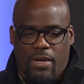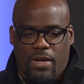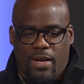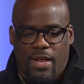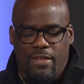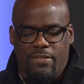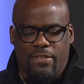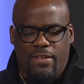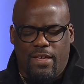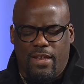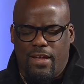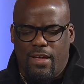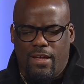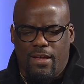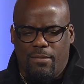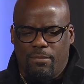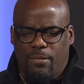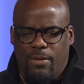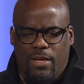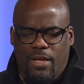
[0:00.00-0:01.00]
And I said,
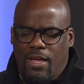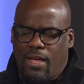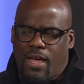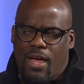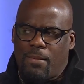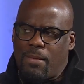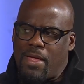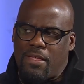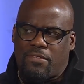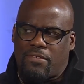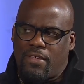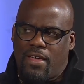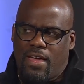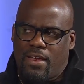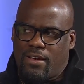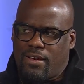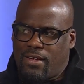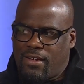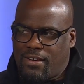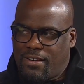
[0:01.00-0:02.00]
I'm not
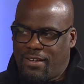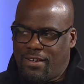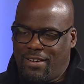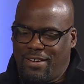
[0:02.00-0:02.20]
signing it.